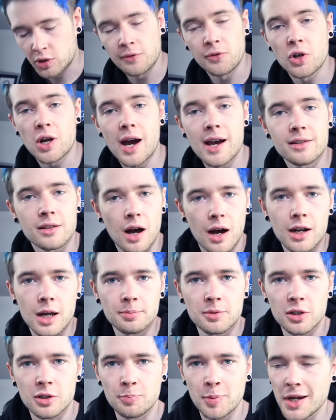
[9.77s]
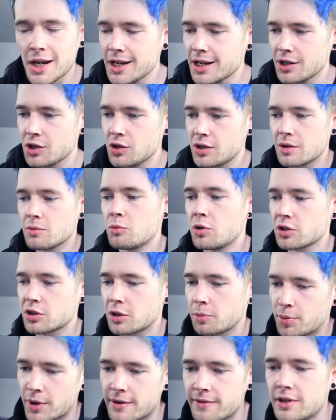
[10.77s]
if you guys aren't up to speed and you didn't
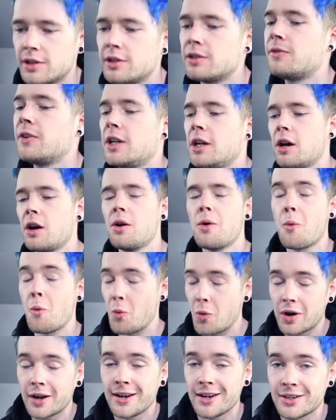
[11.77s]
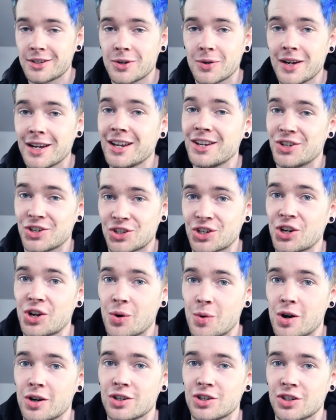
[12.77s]
watch the previous video, what are you doing? You should
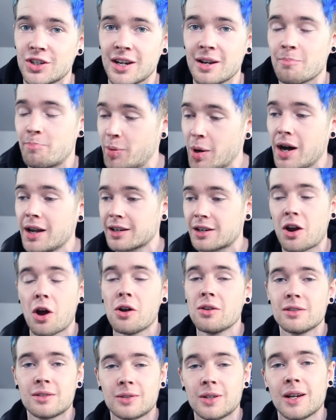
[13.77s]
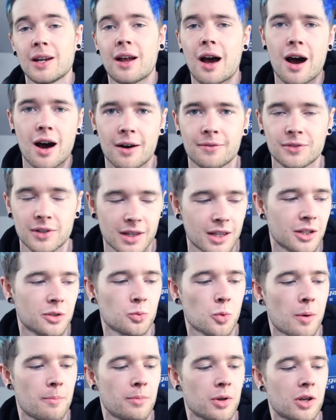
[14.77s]
have watched it, but go and see it after
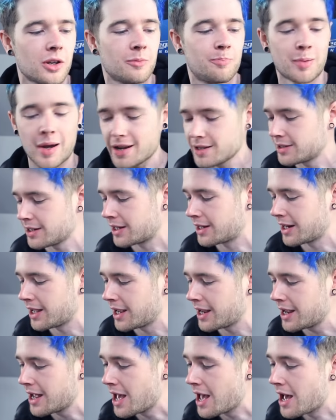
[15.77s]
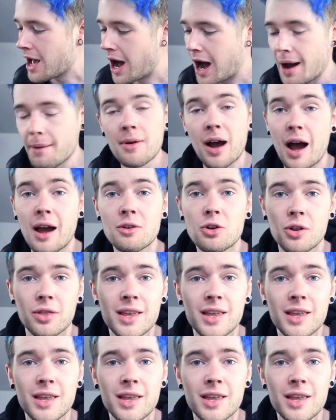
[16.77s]
this one because basically I'm, I got